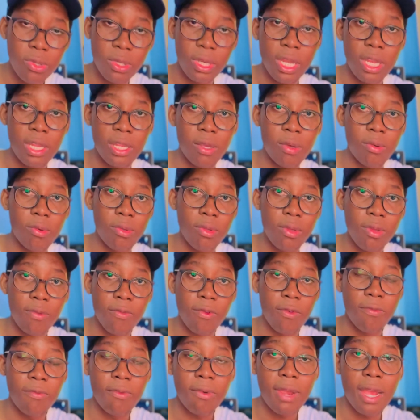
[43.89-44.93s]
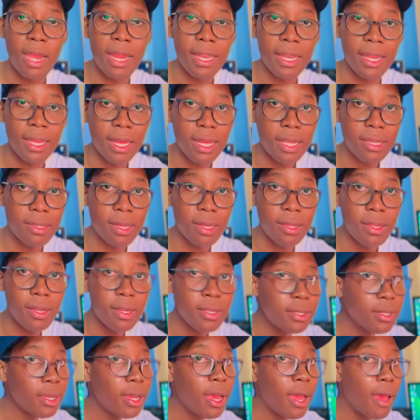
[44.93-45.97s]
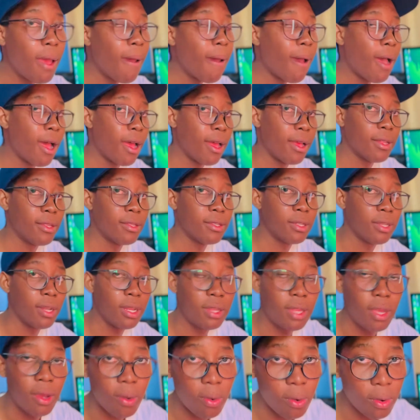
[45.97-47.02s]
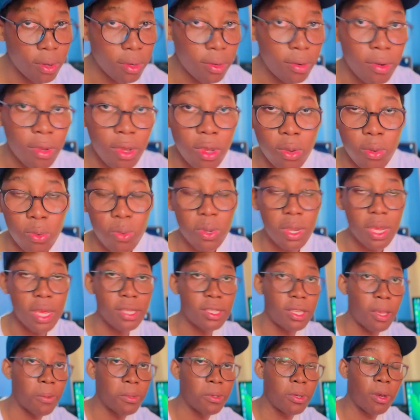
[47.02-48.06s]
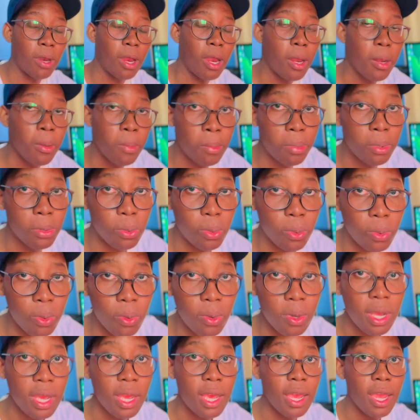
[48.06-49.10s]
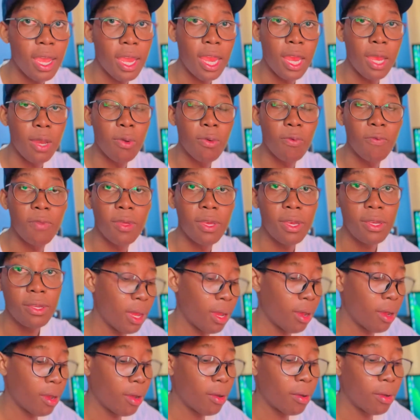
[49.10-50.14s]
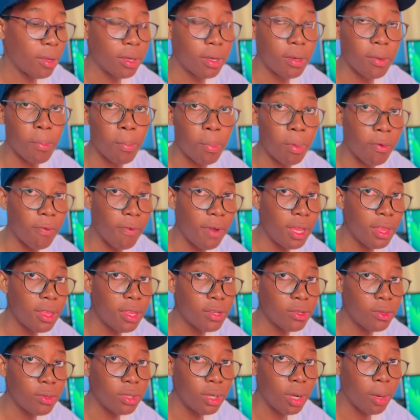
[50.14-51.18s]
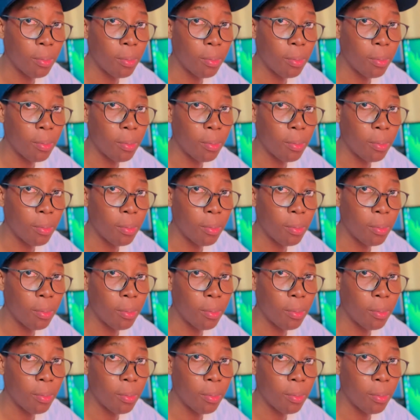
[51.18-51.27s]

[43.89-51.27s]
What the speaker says: You can download it for free and get started, and later on you can subscribe to any of the providers which are